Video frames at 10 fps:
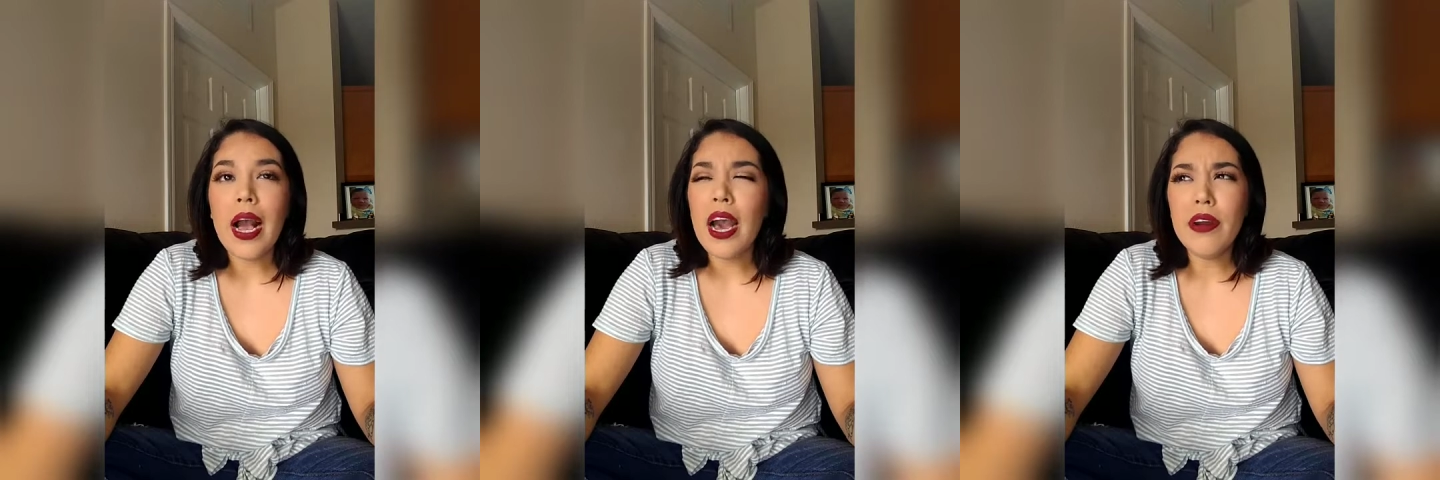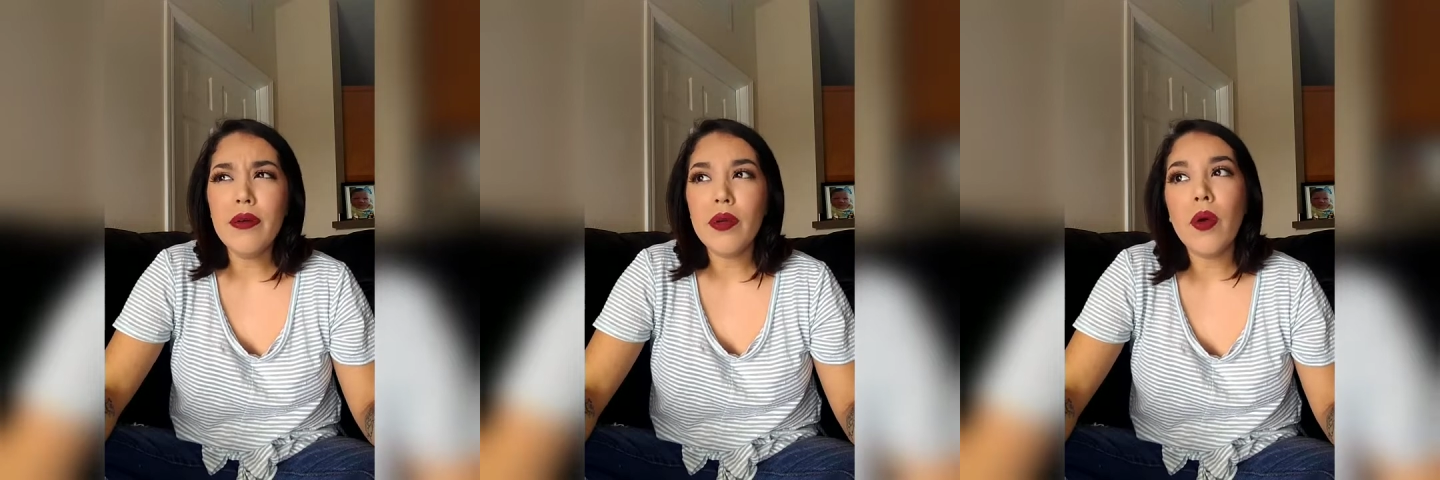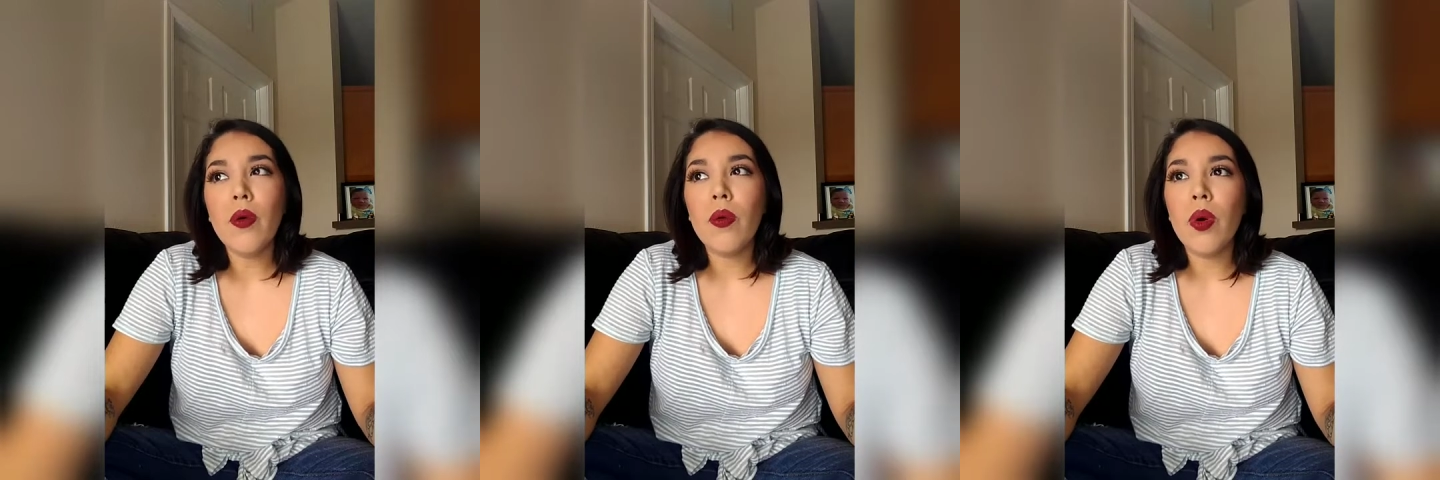I don't
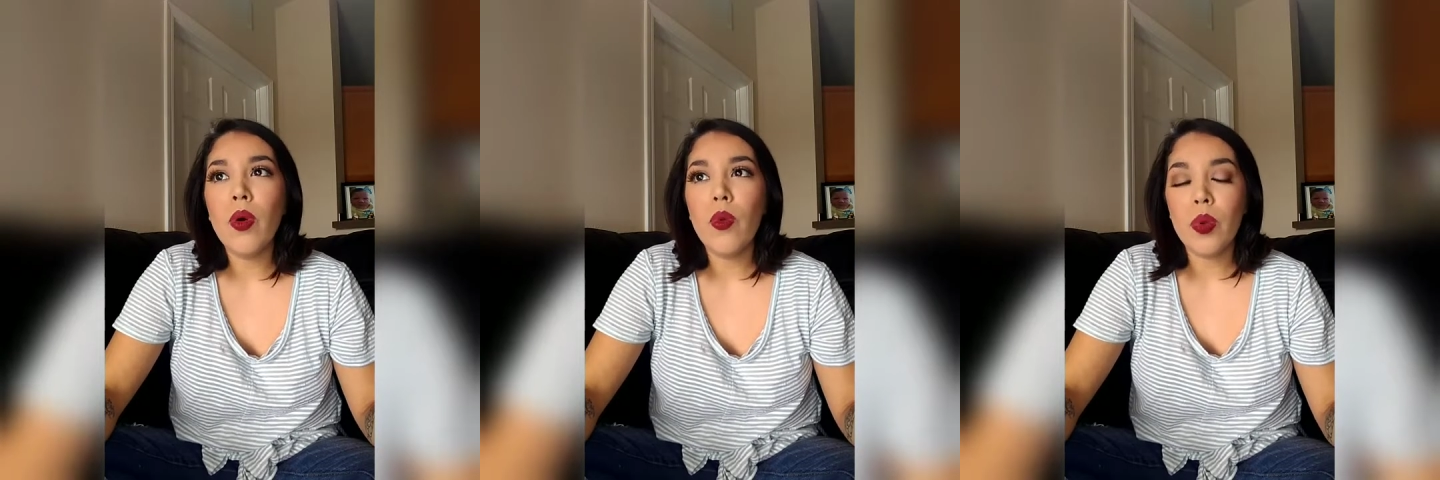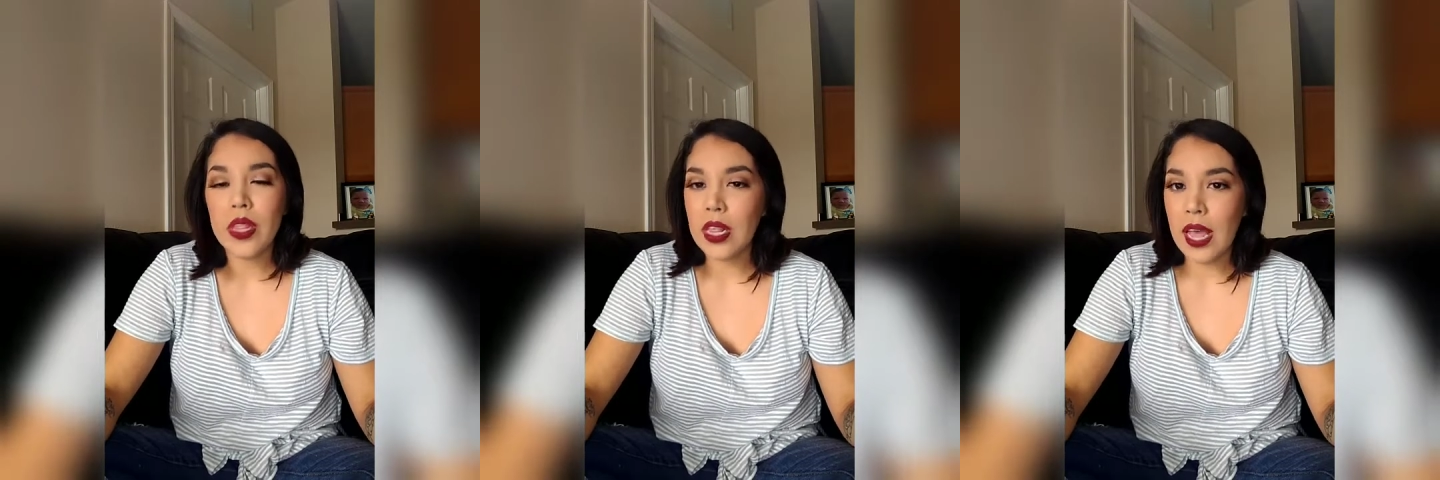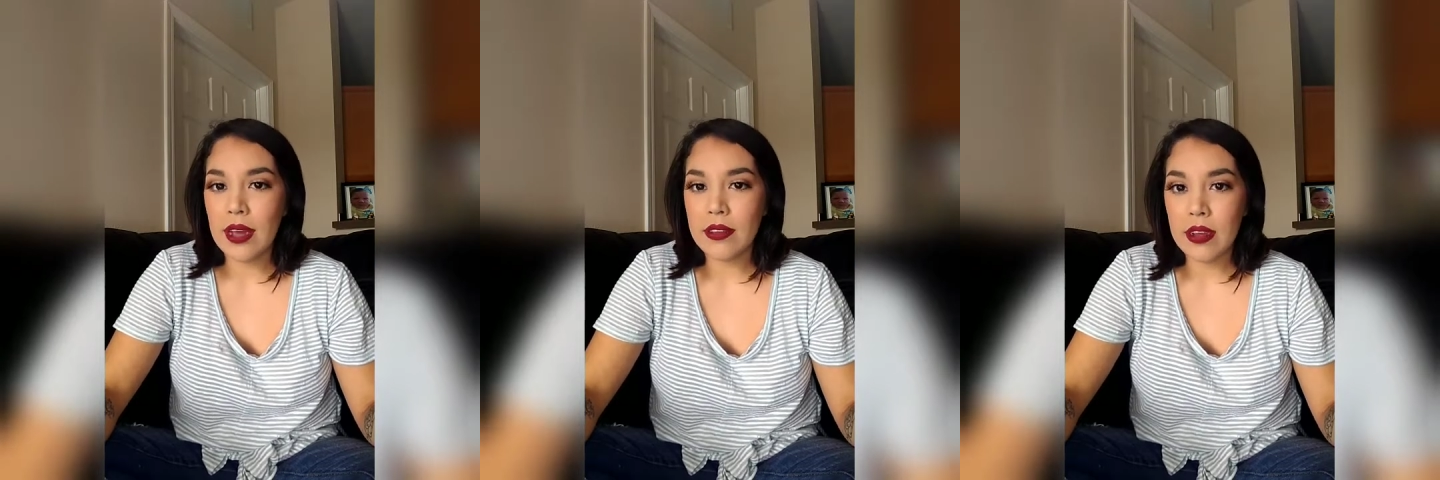know when the
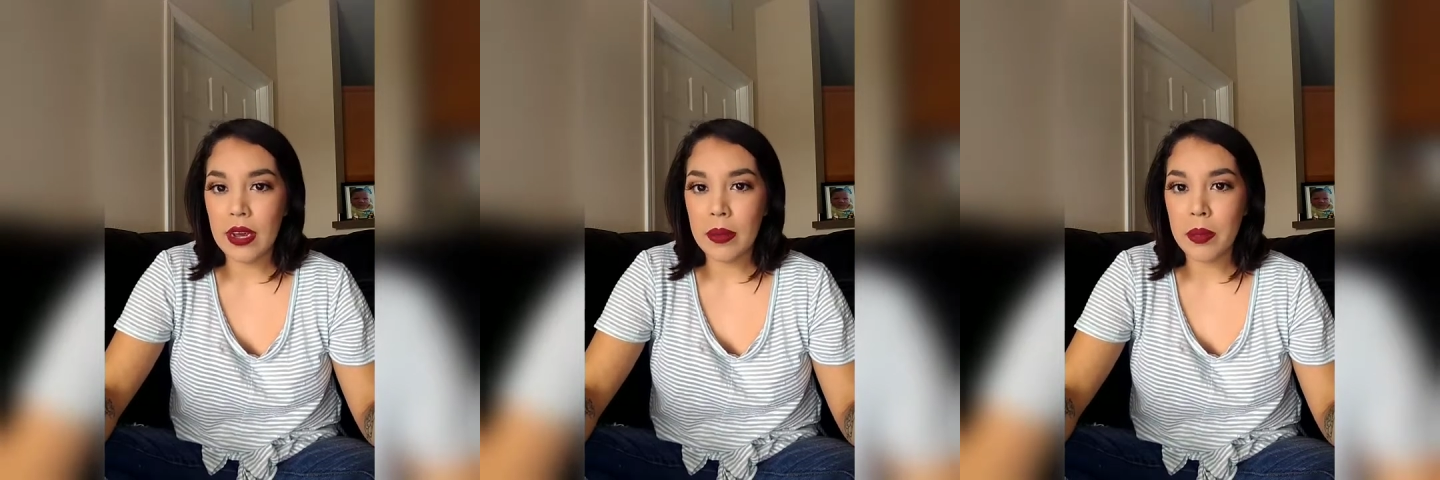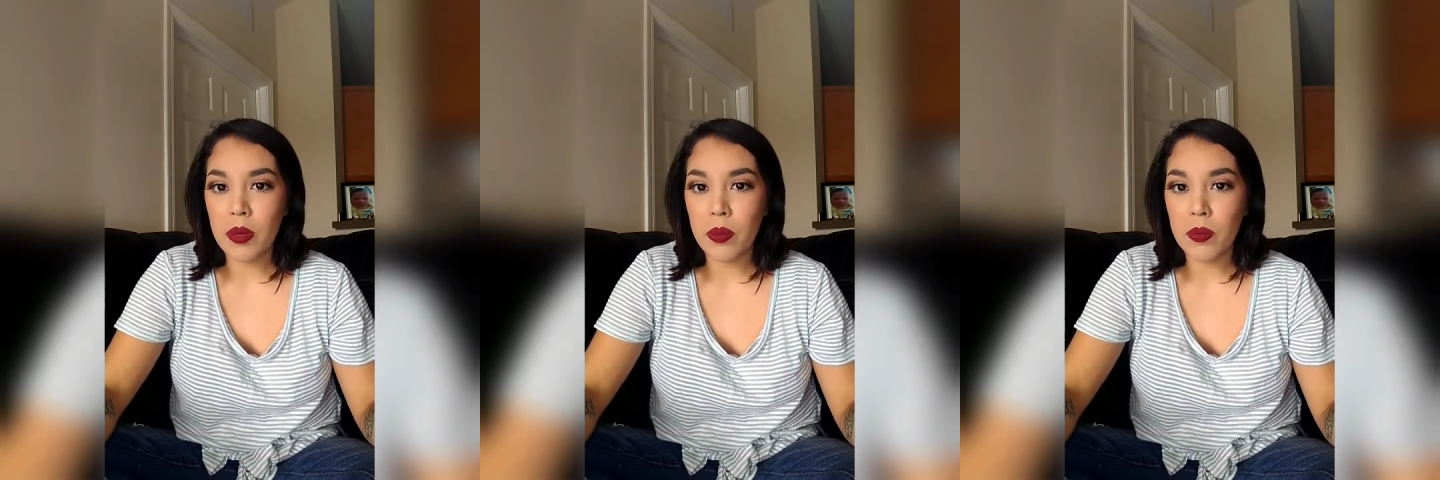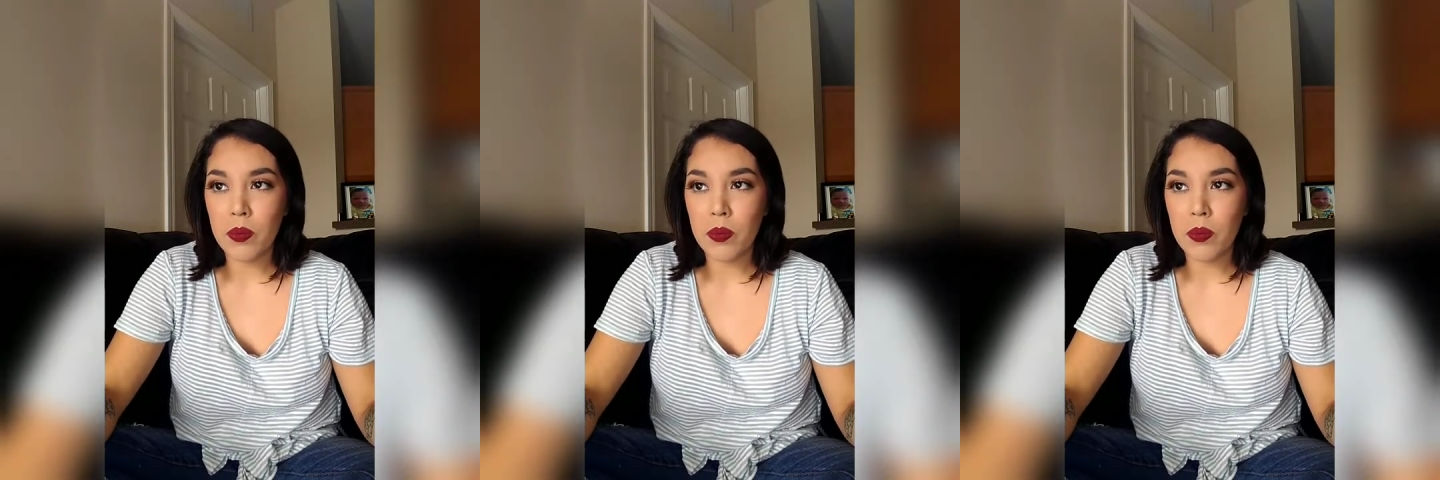last time he